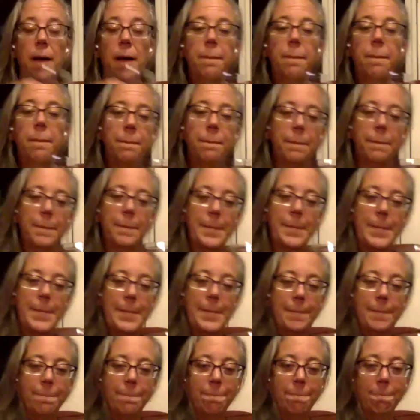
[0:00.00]
an actress, if
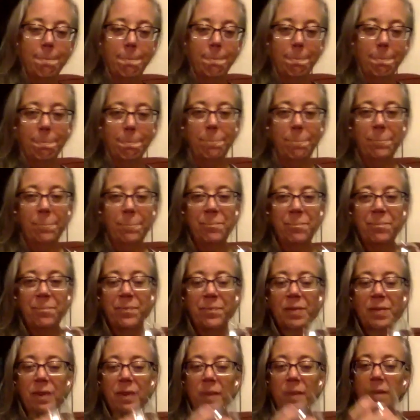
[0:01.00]
I'm in a musical,
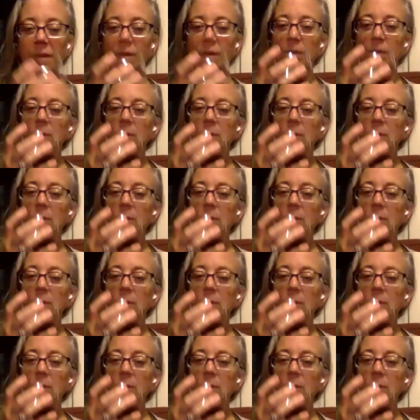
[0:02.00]
if I'm